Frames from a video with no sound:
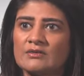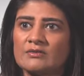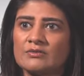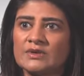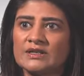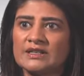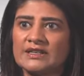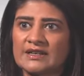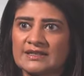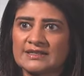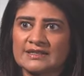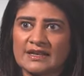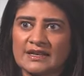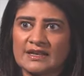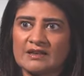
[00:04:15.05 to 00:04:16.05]
really
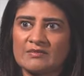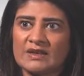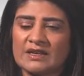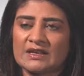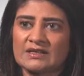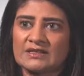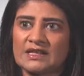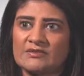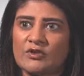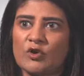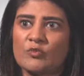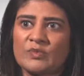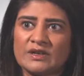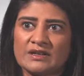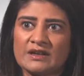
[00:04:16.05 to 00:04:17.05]
exciting because they've
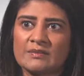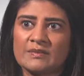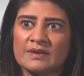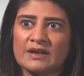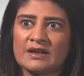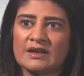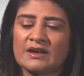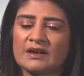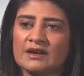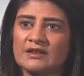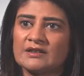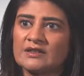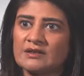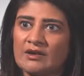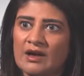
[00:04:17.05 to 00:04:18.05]
opened up
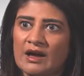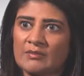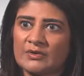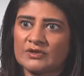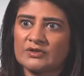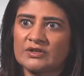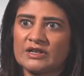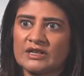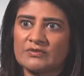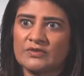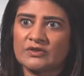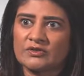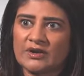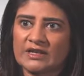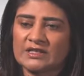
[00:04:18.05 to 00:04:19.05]
the opportunity
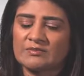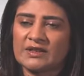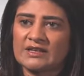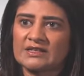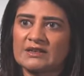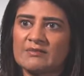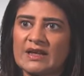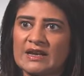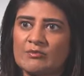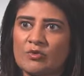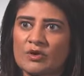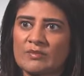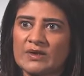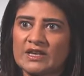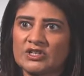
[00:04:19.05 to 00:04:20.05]
for transplant to many
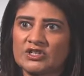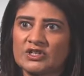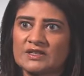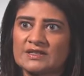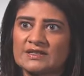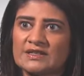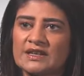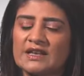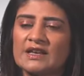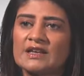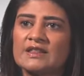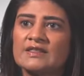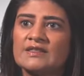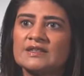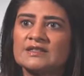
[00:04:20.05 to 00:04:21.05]
more patients.
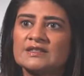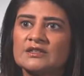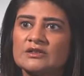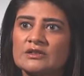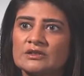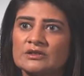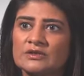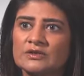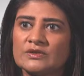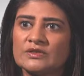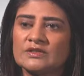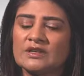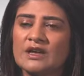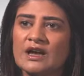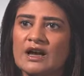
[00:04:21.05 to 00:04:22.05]
This
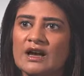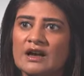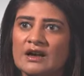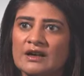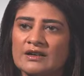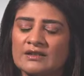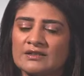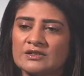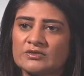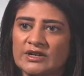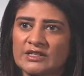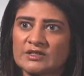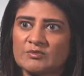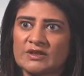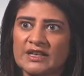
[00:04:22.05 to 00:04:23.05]
includes
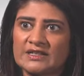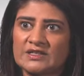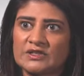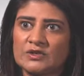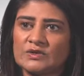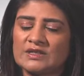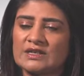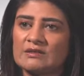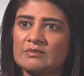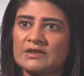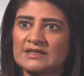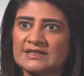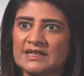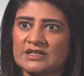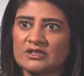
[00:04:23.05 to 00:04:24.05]
transplants using
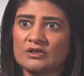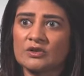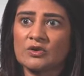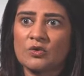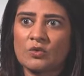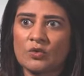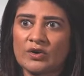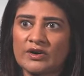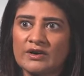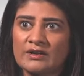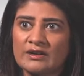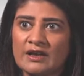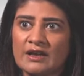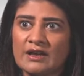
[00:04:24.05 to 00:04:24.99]
placental cord